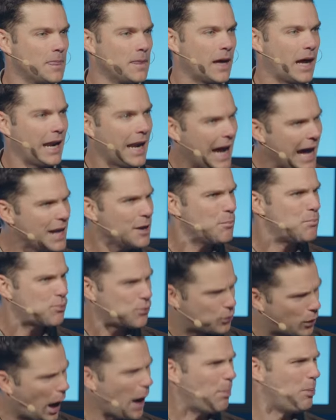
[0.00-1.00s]
And I had a
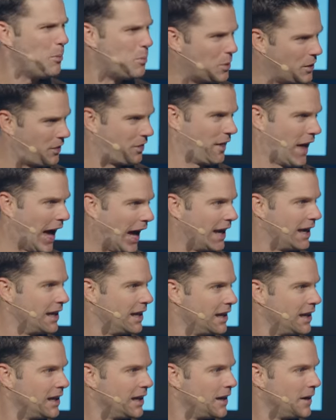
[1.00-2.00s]
problem with that.
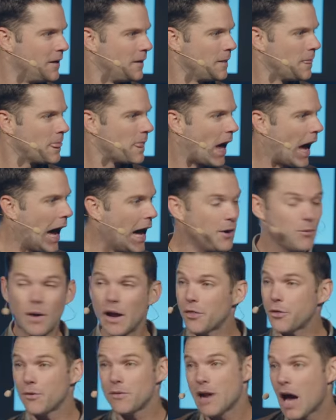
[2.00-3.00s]
I'd
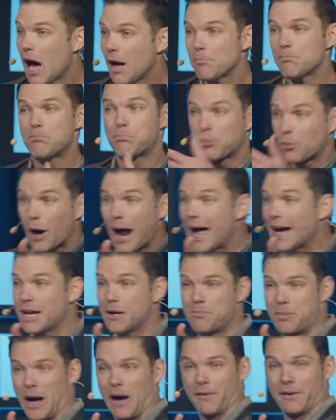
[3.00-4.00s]
rather not brag
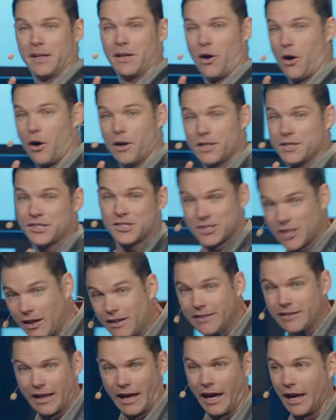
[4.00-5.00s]
about it on a
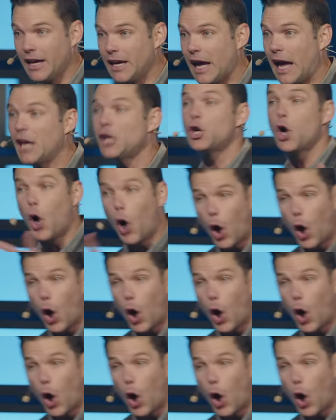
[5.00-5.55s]
Sunday and go